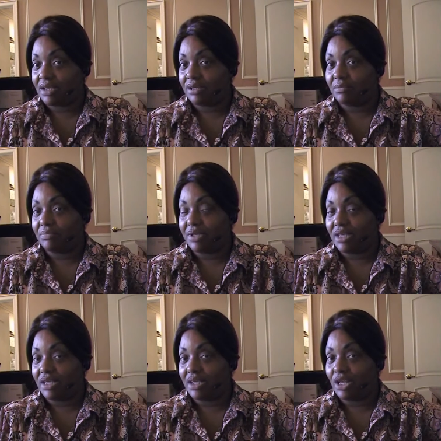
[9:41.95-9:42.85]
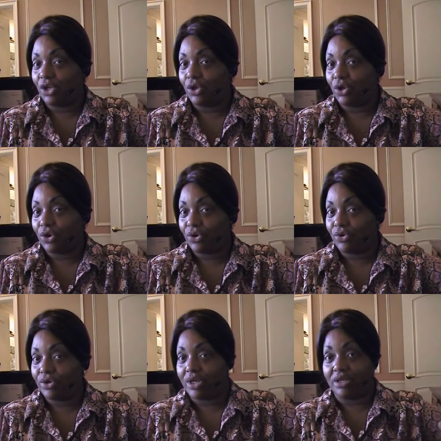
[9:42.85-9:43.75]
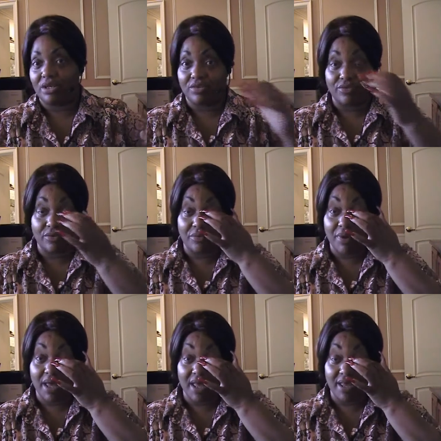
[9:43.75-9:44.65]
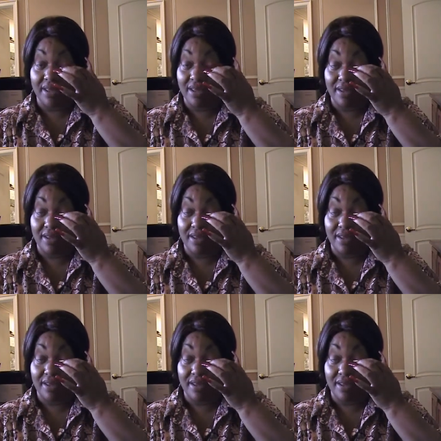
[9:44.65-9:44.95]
could be learned a different way.